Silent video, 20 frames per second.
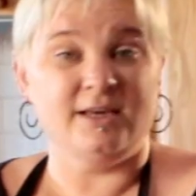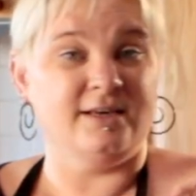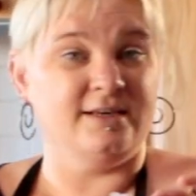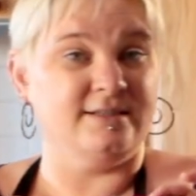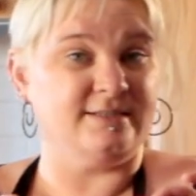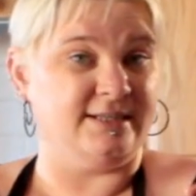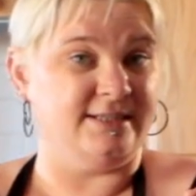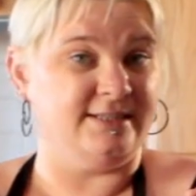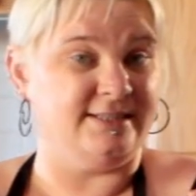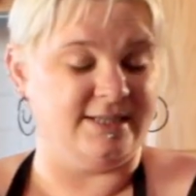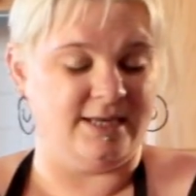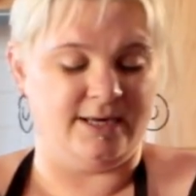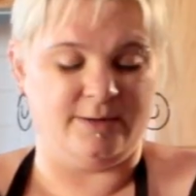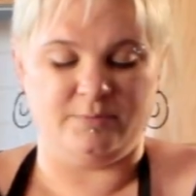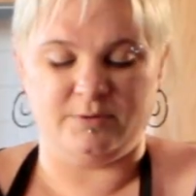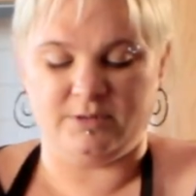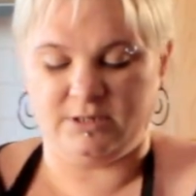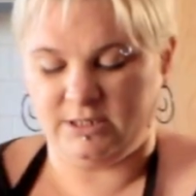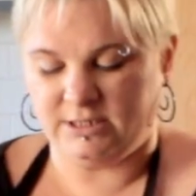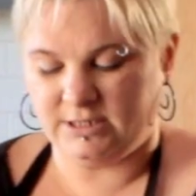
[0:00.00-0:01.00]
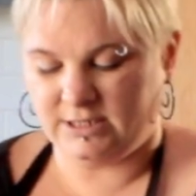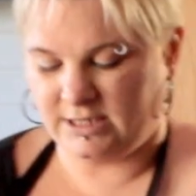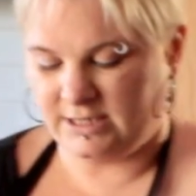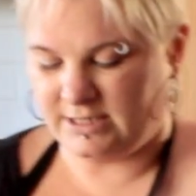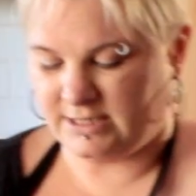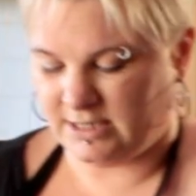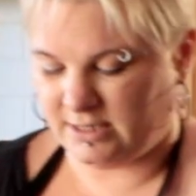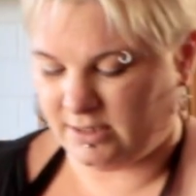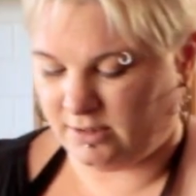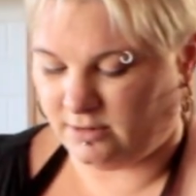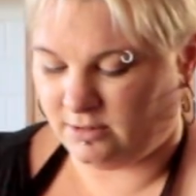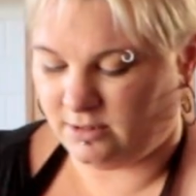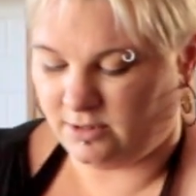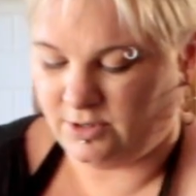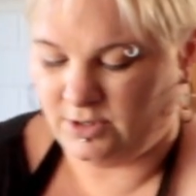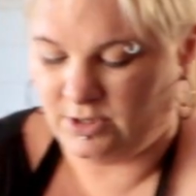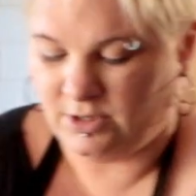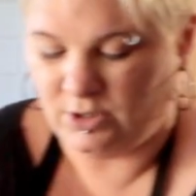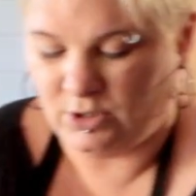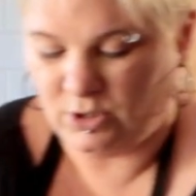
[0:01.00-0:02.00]
is a damp tea towel.
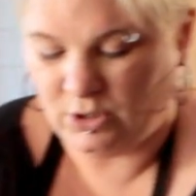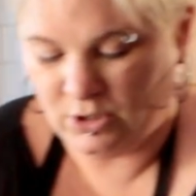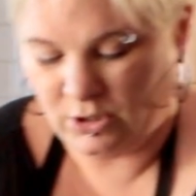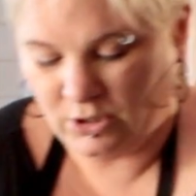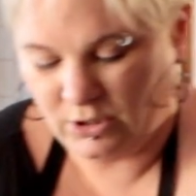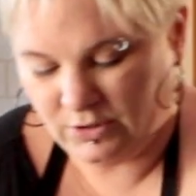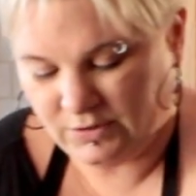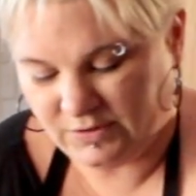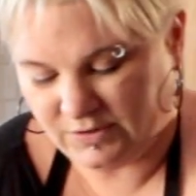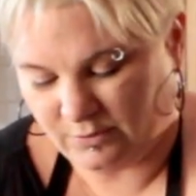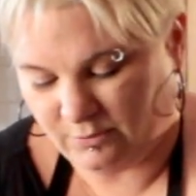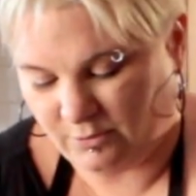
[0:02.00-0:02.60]
So